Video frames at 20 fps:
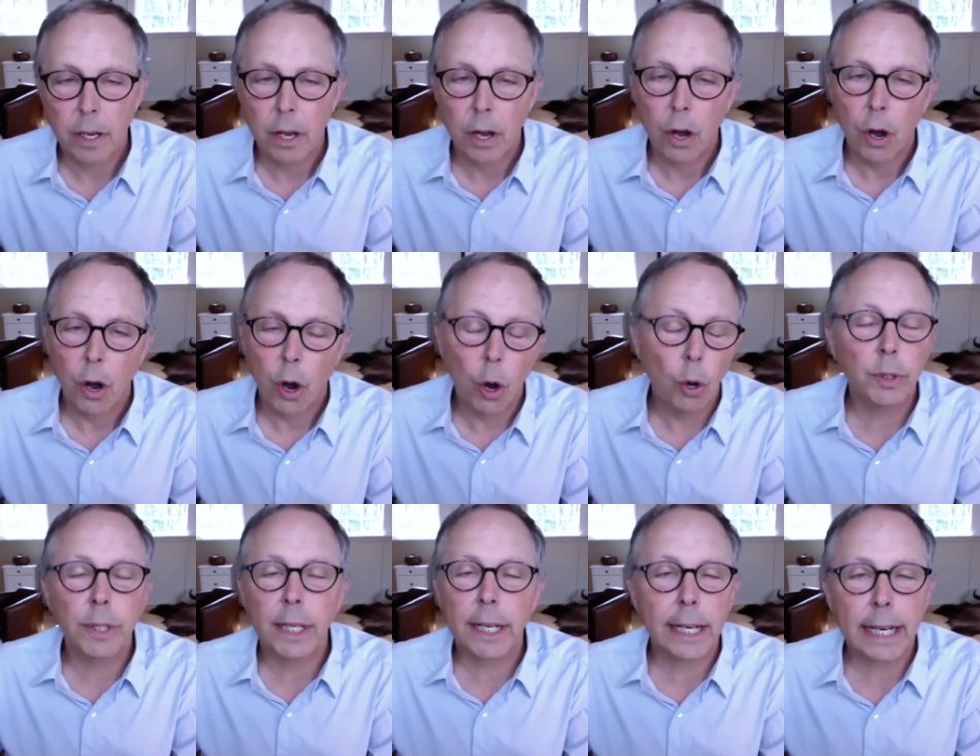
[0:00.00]

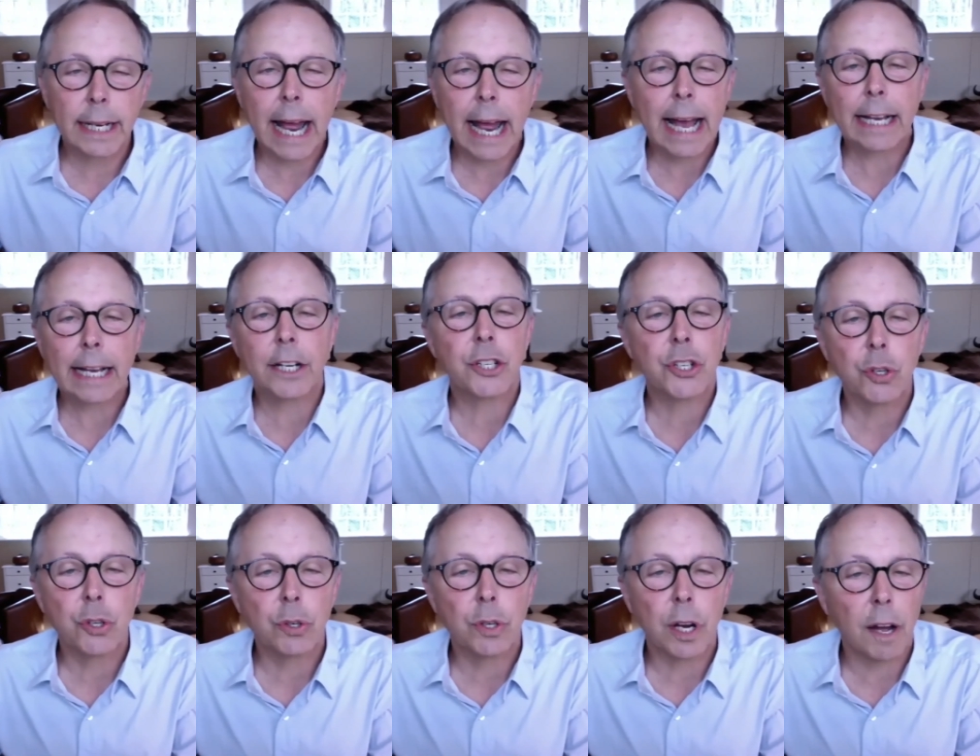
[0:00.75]
Holding an
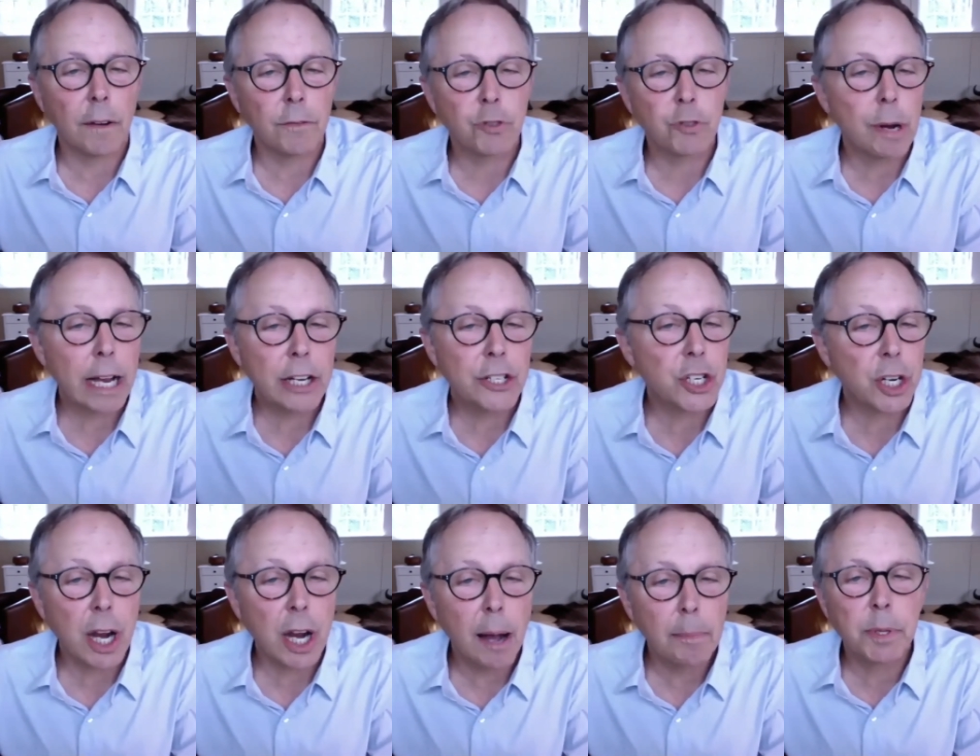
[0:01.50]
attitude of tragic
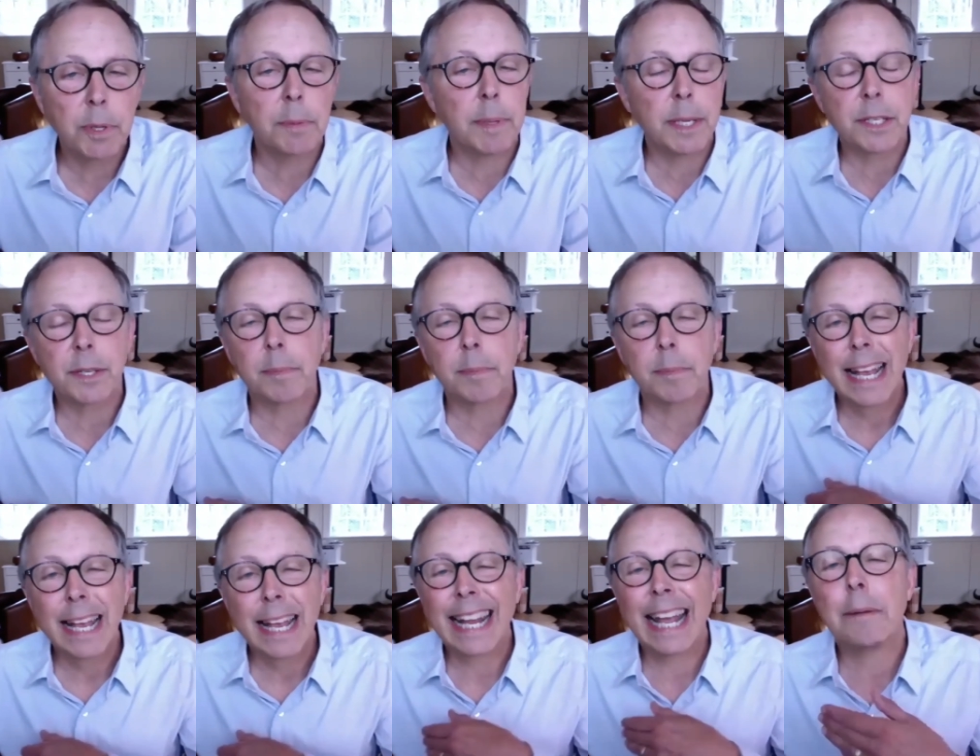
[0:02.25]
optimism
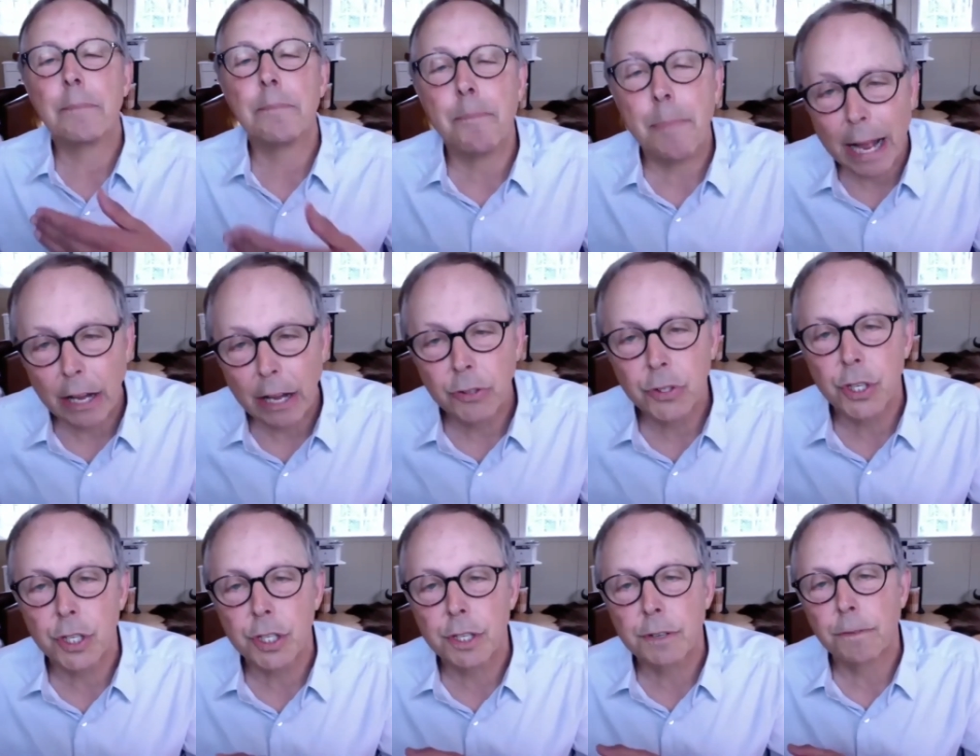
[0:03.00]
can bounce
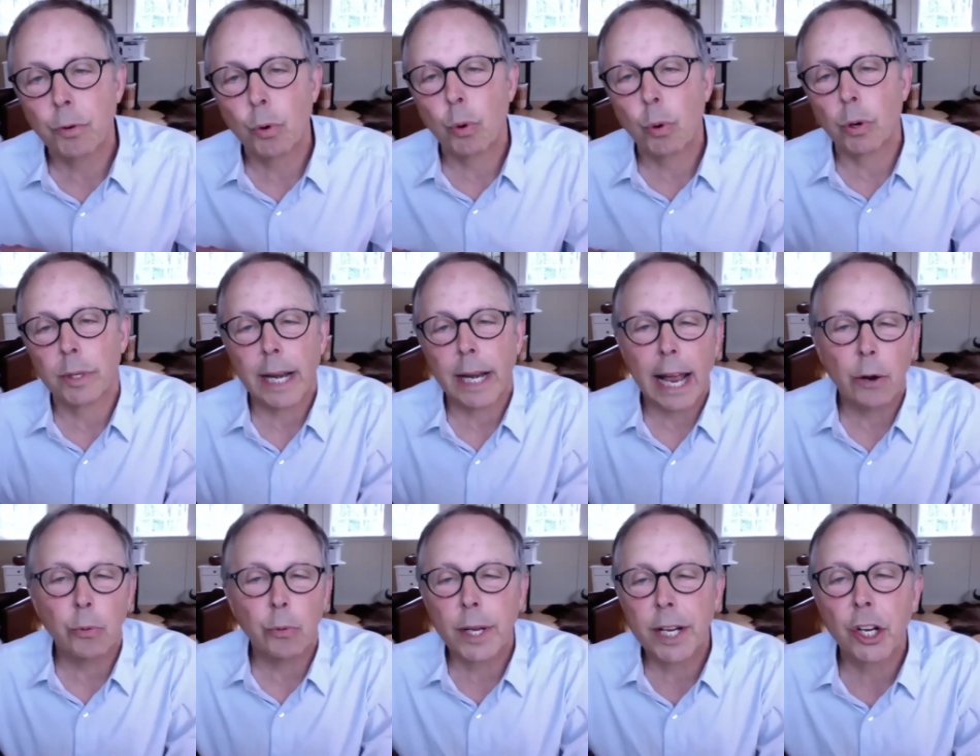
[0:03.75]
us forward, and
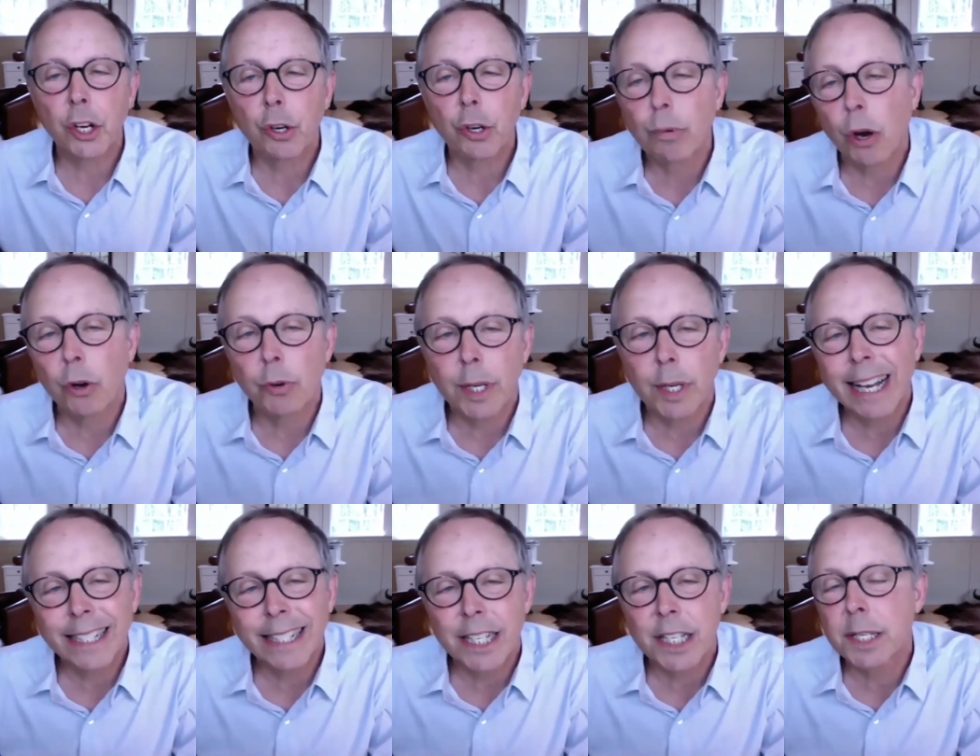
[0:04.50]
we can grow not
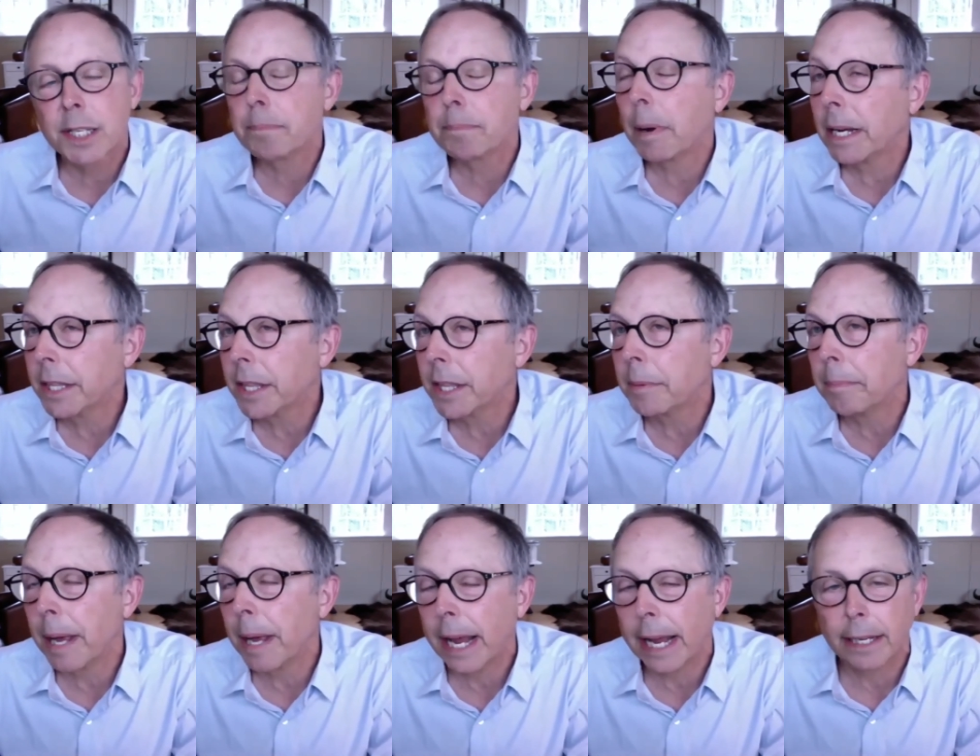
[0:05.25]
despite the
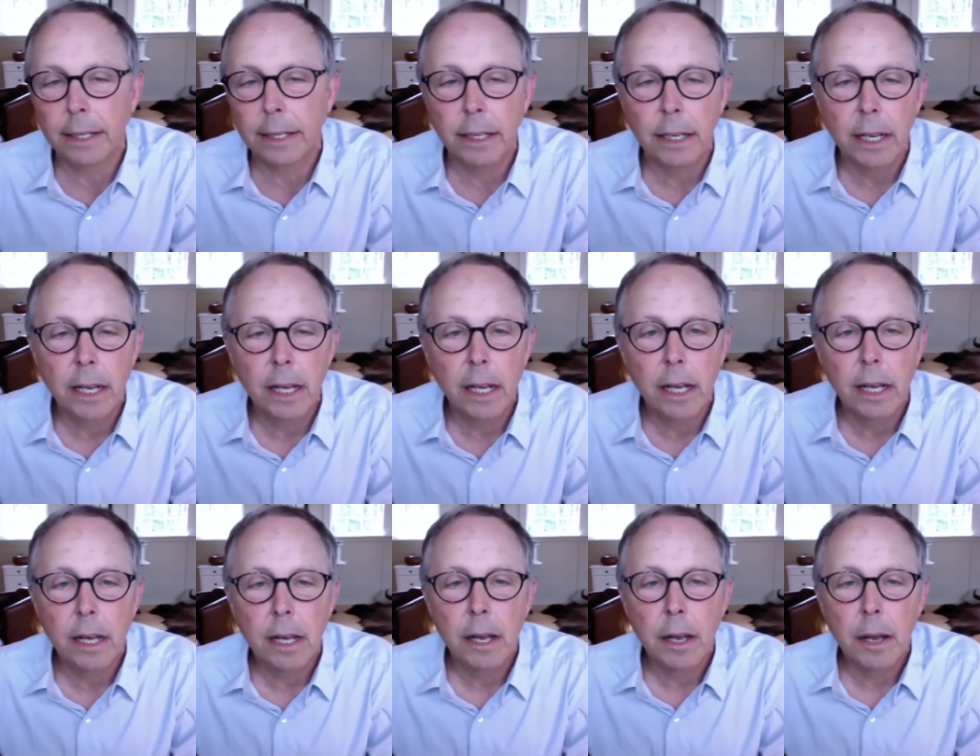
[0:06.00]
pain,
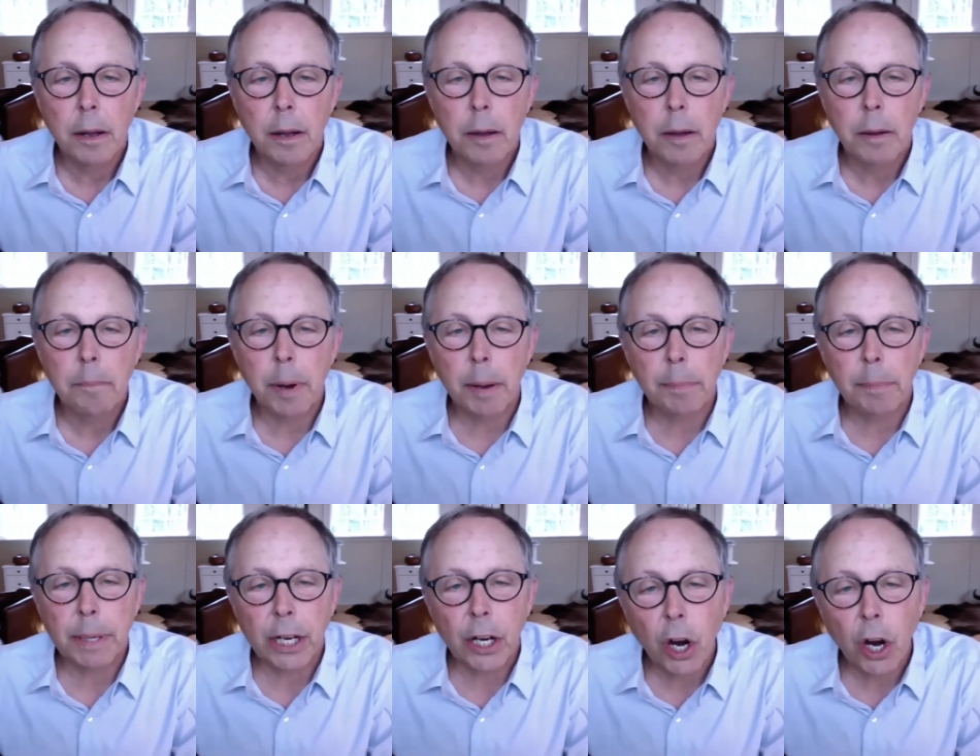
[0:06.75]
but
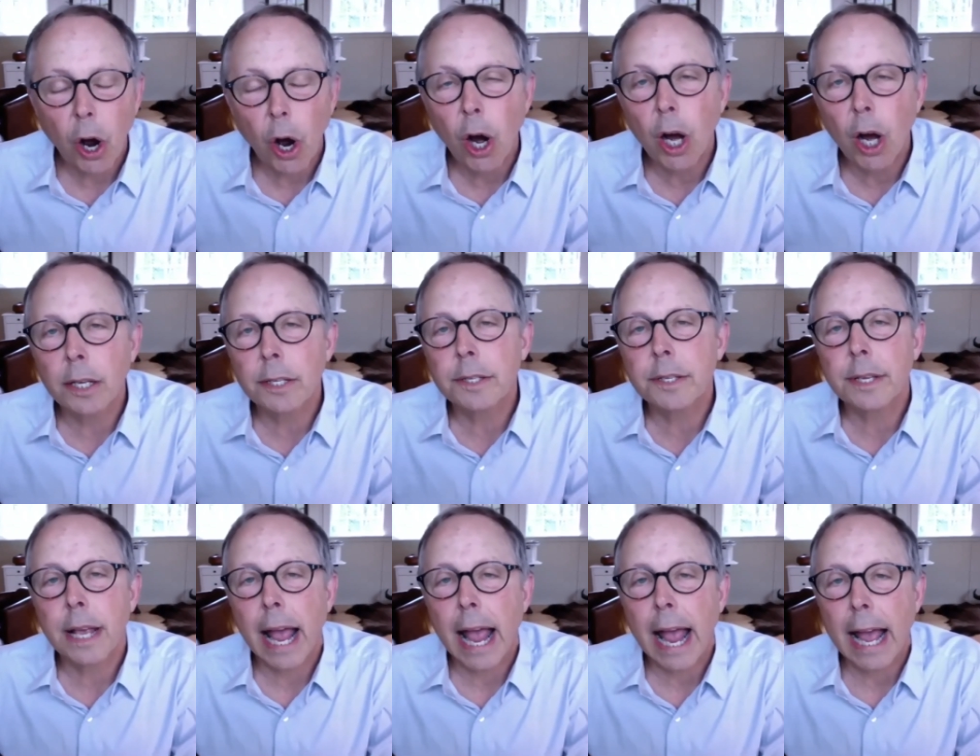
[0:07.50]
because
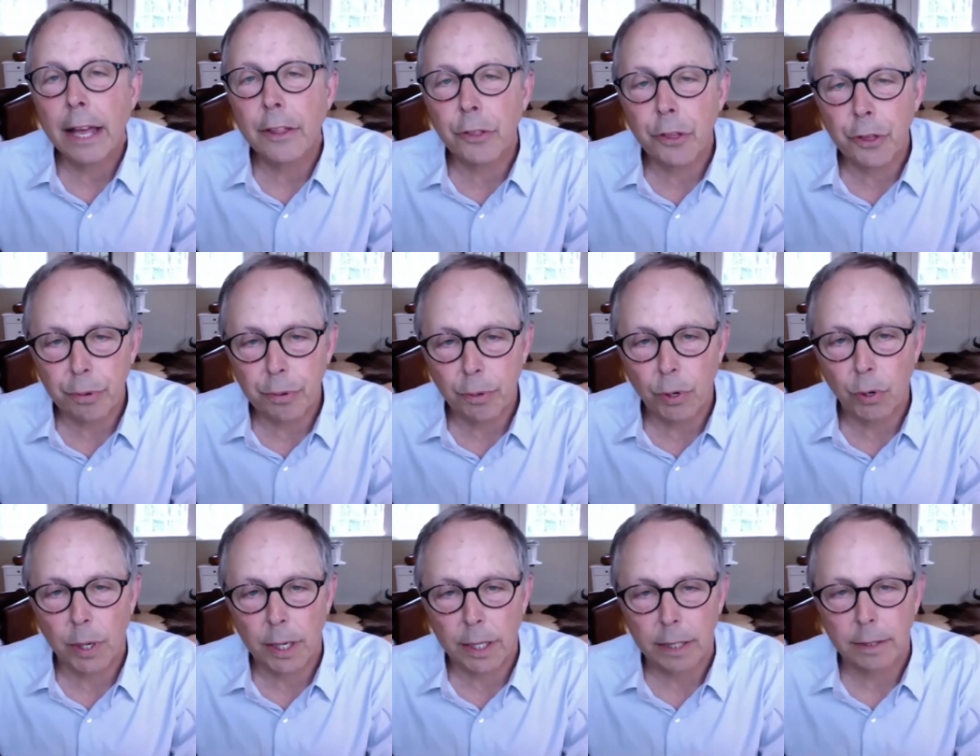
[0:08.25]
and through it.